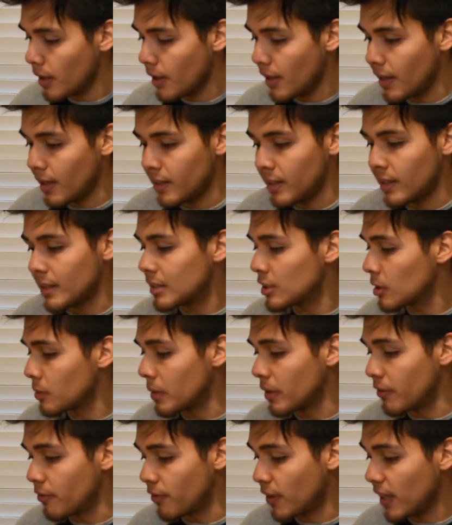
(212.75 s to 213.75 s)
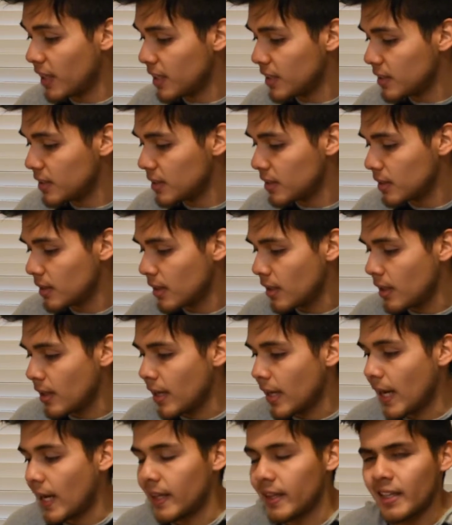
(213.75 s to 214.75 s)
And then some advice,
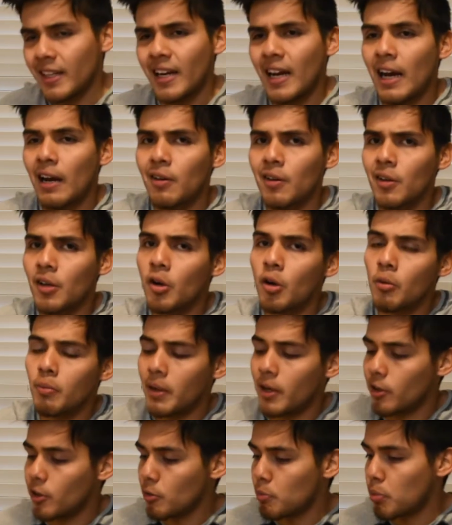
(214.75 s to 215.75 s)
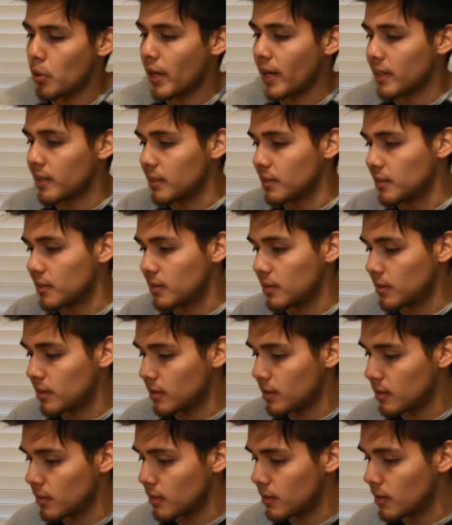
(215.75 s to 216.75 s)
and then how to go about your practice.